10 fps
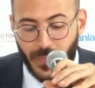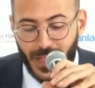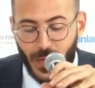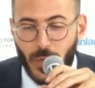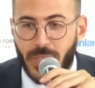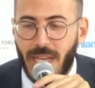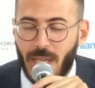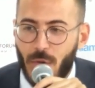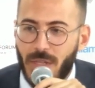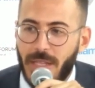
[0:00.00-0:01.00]
Looks like
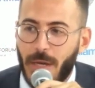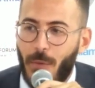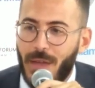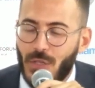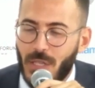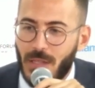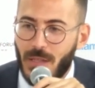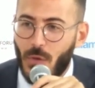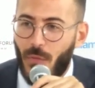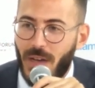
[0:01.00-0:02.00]
your integration,
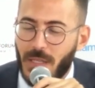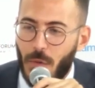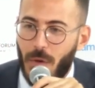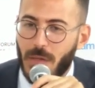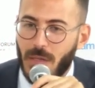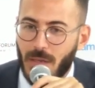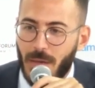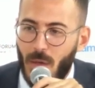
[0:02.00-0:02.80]
your father was